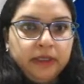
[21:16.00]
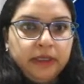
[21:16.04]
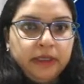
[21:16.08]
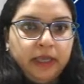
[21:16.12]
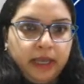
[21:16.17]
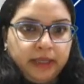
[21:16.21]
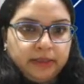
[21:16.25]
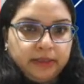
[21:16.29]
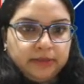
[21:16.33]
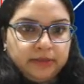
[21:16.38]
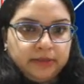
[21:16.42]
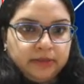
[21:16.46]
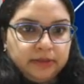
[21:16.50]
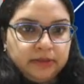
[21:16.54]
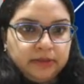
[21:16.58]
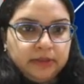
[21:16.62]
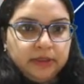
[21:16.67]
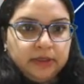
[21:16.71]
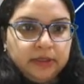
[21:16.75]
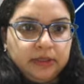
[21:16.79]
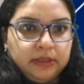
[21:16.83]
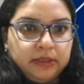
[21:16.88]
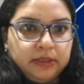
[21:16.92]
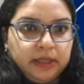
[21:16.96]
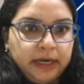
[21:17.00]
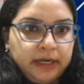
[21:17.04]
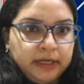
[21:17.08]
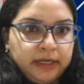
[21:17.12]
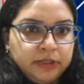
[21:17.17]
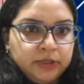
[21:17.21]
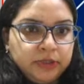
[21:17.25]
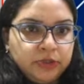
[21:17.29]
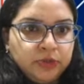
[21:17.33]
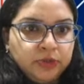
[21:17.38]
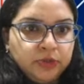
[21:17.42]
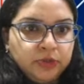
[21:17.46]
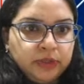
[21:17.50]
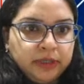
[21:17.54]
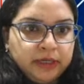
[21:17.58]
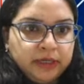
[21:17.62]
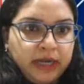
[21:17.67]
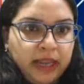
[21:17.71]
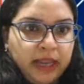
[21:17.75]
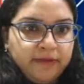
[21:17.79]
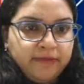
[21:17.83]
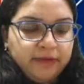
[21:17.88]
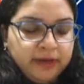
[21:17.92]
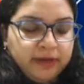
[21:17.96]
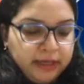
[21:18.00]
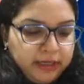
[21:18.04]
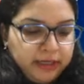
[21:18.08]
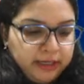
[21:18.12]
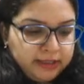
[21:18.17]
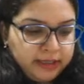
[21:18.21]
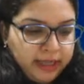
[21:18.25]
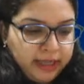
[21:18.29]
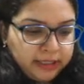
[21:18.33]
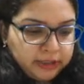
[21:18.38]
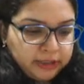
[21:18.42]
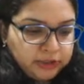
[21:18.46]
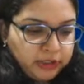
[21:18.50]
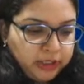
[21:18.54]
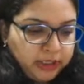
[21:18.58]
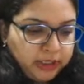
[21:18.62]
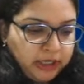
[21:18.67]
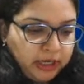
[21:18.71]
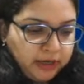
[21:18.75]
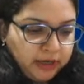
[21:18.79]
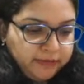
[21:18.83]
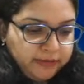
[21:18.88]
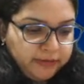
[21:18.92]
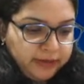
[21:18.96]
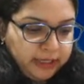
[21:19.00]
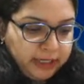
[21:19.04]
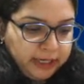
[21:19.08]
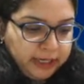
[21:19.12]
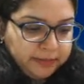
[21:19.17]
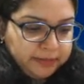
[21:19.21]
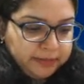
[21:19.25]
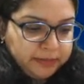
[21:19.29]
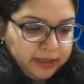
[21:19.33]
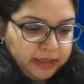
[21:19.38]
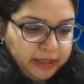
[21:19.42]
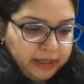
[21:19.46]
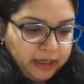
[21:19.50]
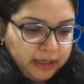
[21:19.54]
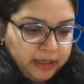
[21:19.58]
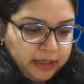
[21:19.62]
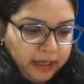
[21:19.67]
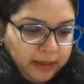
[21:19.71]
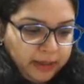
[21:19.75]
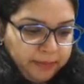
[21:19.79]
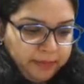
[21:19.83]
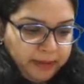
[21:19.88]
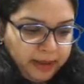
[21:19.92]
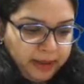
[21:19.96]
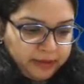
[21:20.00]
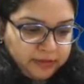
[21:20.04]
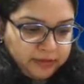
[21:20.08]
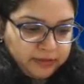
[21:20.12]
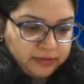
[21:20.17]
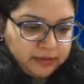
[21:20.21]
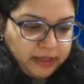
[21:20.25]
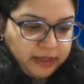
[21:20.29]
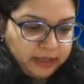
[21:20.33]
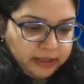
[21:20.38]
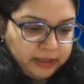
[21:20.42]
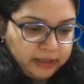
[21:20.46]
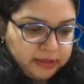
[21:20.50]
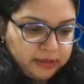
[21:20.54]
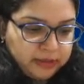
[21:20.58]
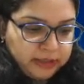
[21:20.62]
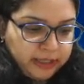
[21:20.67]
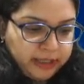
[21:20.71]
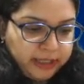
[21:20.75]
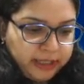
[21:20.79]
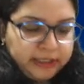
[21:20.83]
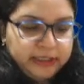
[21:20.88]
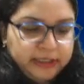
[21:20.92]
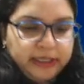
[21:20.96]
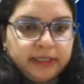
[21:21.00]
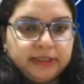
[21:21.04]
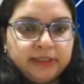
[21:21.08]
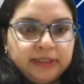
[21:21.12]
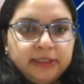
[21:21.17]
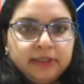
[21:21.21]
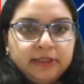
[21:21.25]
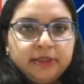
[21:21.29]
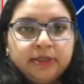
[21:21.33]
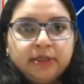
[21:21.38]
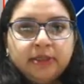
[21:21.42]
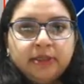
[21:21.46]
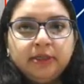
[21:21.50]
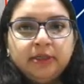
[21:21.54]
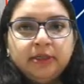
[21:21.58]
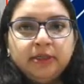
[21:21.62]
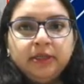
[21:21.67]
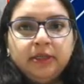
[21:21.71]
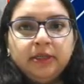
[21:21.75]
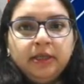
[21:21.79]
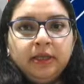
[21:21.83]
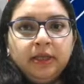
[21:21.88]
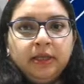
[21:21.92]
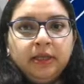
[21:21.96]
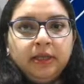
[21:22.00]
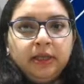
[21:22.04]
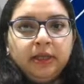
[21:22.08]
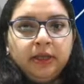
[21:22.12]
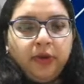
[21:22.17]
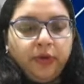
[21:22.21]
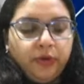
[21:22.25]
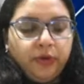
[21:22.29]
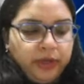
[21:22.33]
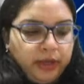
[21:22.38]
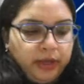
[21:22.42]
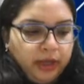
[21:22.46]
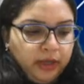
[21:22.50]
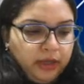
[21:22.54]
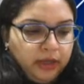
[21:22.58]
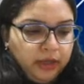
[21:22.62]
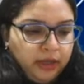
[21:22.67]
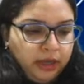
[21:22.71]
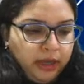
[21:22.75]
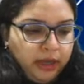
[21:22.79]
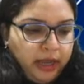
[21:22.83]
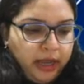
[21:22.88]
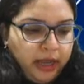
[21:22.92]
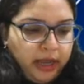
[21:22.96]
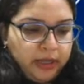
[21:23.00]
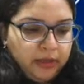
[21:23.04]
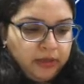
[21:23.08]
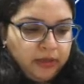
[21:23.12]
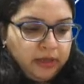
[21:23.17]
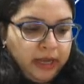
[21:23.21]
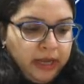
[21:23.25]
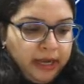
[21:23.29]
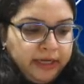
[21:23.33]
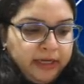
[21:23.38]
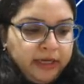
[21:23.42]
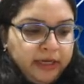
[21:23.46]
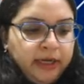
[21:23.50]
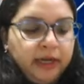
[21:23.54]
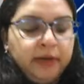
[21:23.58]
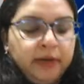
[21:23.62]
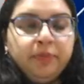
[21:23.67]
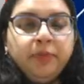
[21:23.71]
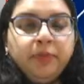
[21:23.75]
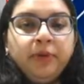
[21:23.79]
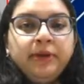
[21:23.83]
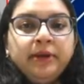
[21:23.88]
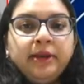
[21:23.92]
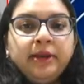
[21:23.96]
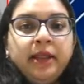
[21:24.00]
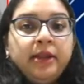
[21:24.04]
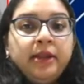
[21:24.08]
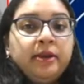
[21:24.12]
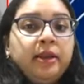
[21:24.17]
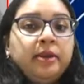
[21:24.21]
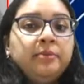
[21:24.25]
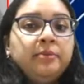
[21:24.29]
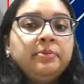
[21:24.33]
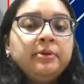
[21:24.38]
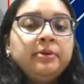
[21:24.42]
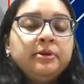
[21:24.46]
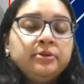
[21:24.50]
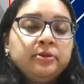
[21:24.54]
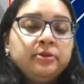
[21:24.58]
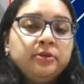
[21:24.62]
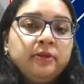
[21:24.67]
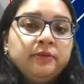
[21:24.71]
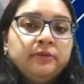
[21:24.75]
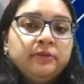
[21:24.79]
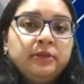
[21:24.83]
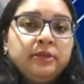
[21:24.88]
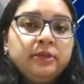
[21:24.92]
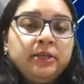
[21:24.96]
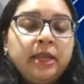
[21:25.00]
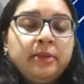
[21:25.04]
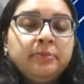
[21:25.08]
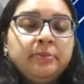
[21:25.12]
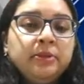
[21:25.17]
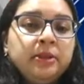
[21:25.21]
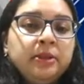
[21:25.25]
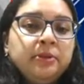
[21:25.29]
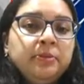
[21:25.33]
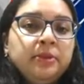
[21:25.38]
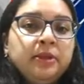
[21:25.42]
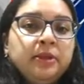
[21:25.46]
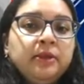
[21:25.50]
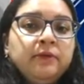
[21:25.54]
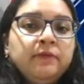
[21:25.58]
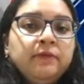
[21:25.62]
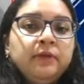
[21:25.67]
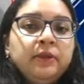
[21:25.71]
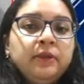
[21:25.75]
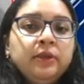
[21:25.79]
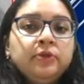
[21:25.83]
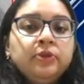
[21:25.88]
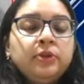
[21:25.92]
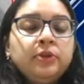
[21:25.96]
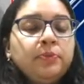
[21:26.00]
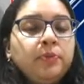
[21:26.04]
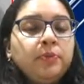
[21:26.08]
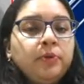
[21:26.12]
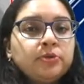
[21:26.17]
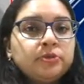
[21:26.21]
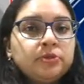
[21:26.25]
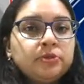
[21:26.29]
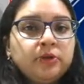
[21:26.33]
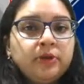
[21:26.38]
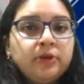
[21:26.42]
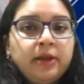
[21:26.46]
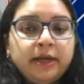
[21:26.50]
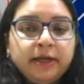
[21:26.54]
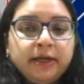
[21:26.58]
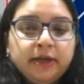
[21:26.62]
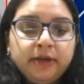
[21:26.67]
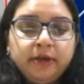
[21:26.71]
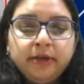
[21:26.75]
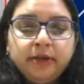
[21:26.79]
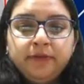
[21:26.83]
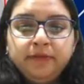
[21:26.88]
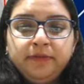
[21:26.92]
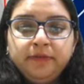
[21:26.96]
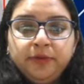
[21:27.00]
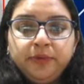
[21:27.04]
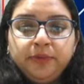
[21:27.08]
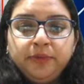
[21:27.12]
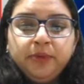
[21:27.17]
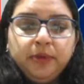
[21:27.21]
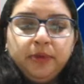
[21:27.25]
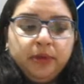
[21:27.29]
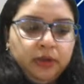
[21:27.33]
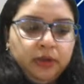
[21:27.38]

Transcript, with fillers: yes, that is true. The clavicle is actually covering up the lung apex. That is correct, Tejendra. Okay, and ninety-nine point nine nine percent of the time they'll be giving you the posterior anterior view.